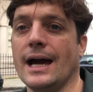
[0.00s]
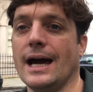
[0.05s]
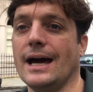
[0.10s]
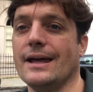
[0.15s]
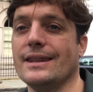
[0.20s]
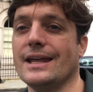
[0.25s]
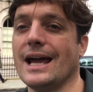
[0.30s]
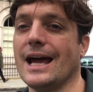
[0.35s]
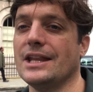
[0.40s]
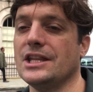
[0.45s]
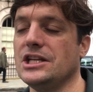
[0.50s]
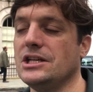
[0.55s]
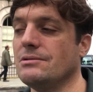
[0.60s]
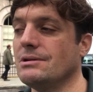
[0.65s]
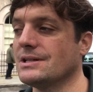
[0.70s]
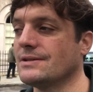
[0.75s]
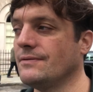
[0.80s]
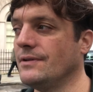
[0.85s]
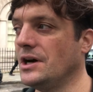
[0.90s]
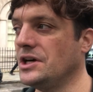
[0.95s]
and they had the
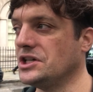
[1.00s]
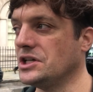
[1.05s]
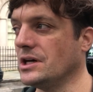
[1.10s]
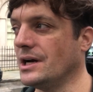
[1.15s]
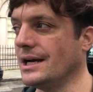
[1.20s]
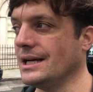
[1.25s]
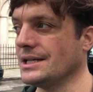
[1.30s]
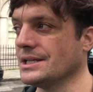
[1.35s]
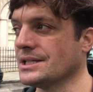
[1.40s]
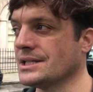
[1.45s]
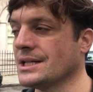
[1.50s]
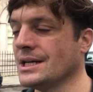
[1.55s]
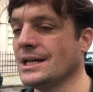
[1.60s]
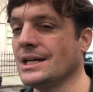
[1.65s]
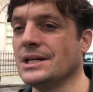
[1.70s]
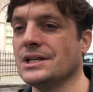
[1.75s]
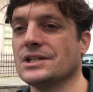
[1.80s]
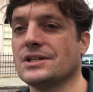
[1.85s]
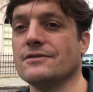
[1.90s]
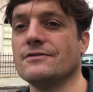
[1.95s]
US Virgin Islands,
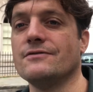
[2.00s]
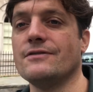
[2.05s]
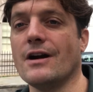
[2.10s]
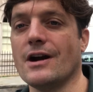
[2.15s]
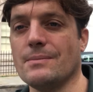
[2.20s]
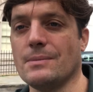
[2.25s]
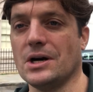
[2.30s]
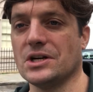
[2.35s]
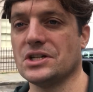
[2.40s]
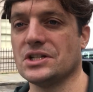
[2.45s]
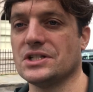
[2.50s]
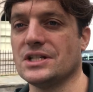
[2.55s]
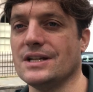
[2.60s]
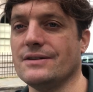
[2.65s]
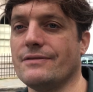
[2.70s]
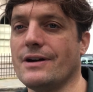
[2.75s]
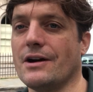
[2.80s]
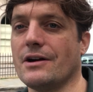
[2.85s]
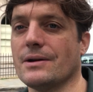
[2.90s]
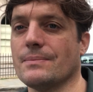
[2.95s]
so very much a
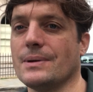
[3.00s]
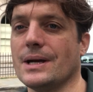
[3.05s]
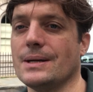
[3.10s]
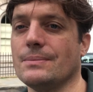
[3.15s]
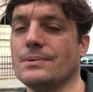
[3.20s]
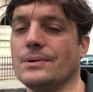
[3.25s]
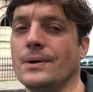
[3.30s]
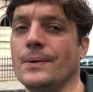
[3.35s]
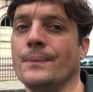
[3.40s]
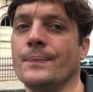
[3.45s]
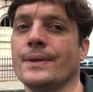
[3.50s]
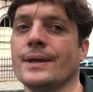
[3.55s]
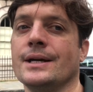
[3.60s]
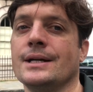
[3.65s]
seafaring people.